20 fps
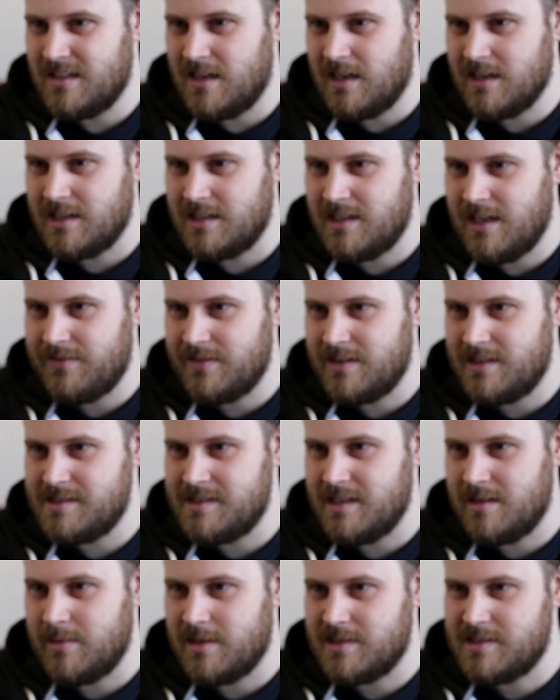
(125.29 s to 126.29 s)
I could definitely
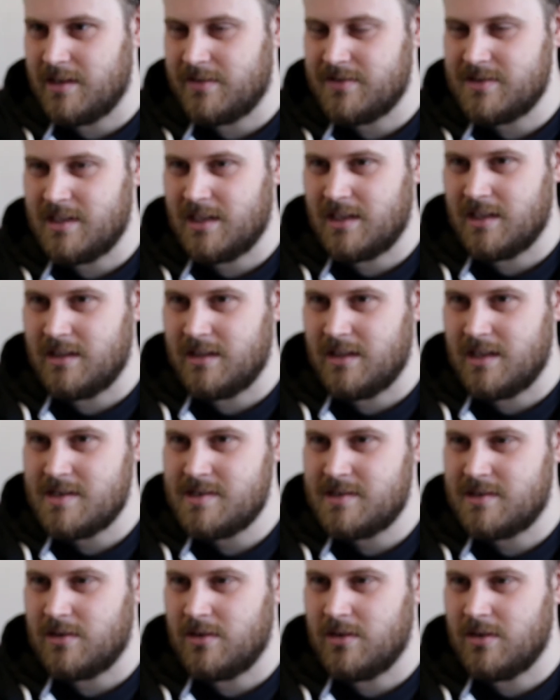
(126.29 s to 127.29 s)
see myself sticking
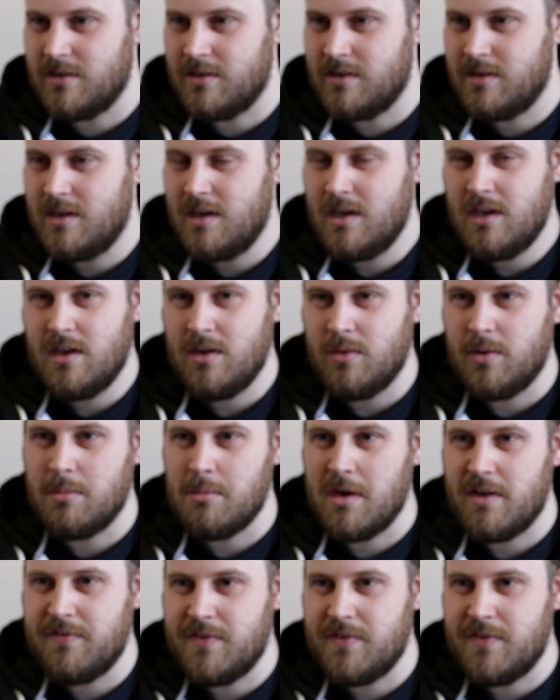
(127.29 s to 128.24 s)
this on one of my